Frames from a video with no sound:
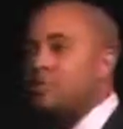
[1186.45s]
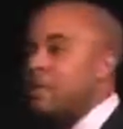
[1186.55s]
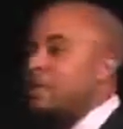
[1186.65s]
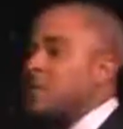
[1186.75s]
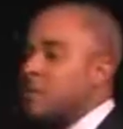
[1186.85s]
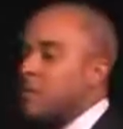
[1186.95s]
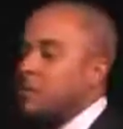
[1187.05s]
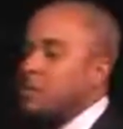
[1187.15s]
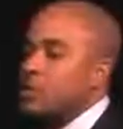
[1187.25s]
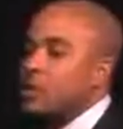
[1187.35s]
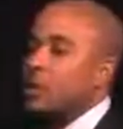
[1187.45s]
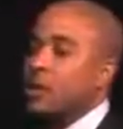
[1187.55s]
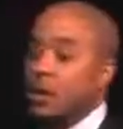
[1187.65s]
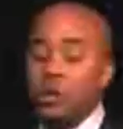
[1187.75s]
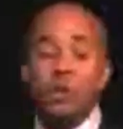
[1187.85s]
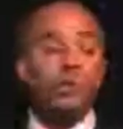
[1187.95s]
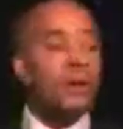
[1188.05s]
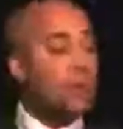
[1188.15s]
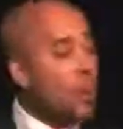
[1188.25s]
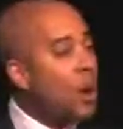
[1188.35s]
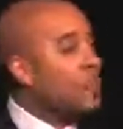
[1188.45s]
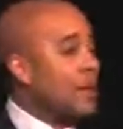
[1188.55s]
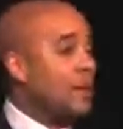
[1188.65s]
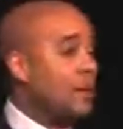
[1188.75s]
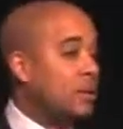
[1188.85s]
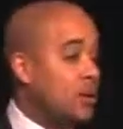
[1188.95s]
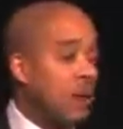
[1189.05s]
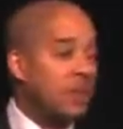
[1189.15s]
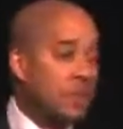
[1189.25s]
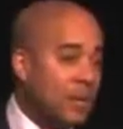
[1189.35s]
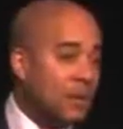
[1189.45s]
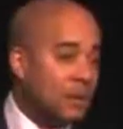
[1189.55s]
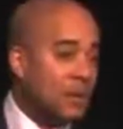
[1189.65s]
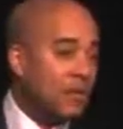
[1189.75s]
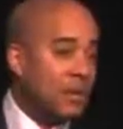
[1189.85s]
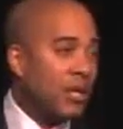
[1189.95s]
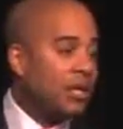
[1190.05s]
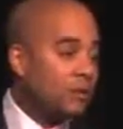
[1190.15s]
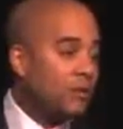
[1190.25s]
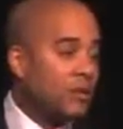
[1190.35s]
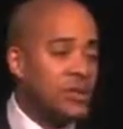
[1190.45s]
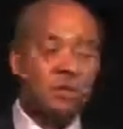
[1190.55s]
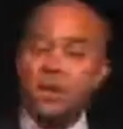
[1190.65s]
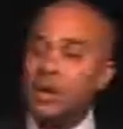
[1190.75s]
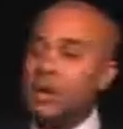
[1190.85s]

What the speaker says: Business services is going to include one thing that comes in business elite services